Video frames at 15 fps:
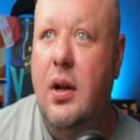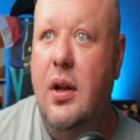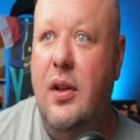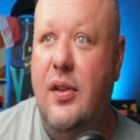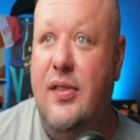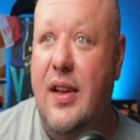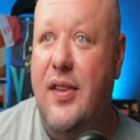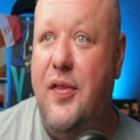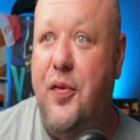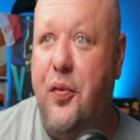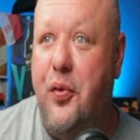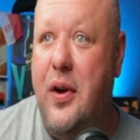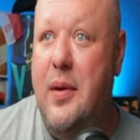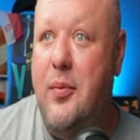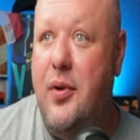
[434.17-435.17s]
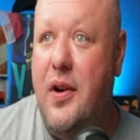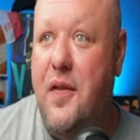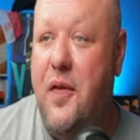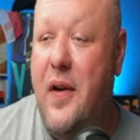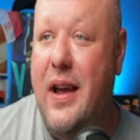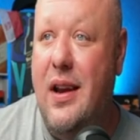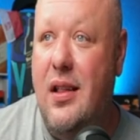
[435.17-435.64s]
it says framework
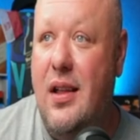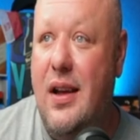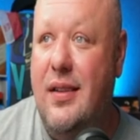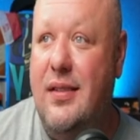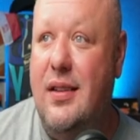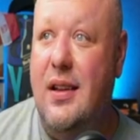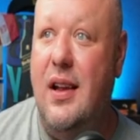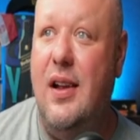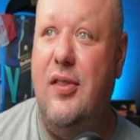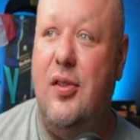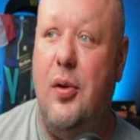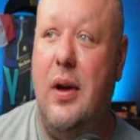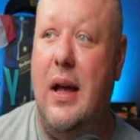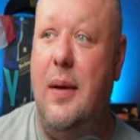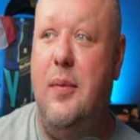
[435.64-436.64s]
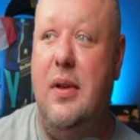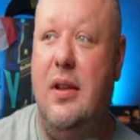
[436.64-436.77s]
finalized today, so I mean,